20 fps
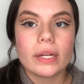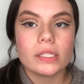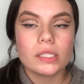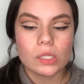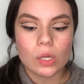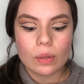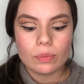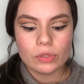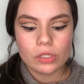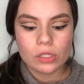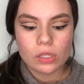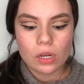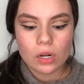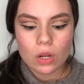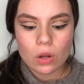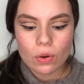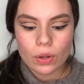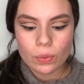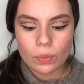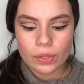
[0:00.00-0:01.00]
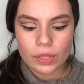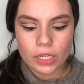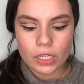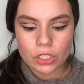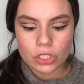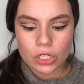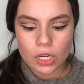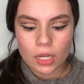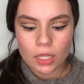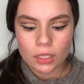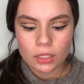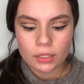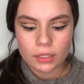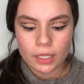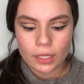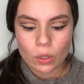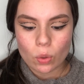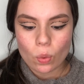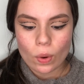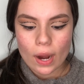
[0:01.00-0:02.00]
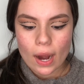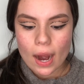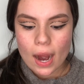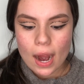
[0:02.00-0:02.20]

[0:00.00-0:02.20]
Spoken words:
so I'm just gonna go in with each color like where